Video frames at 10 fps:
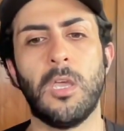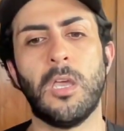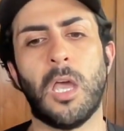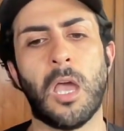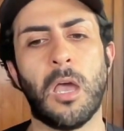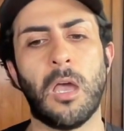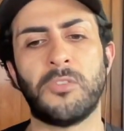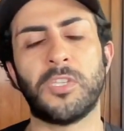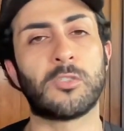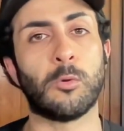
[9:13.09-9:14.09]
And
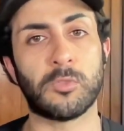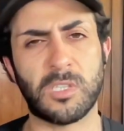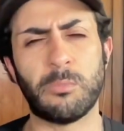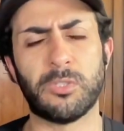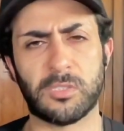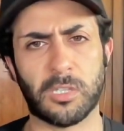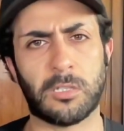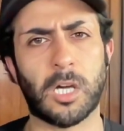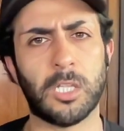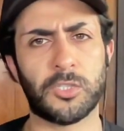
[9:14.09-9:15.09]
this goes deep into
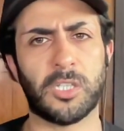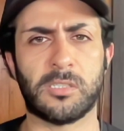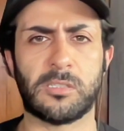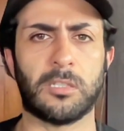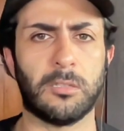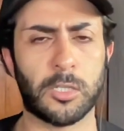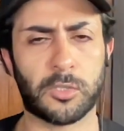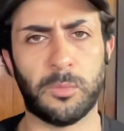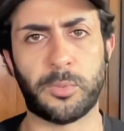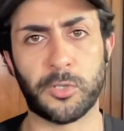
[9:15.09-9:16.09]
psychology and psychological
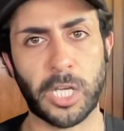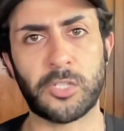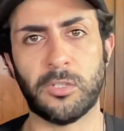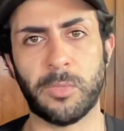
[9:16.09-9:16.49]
projection,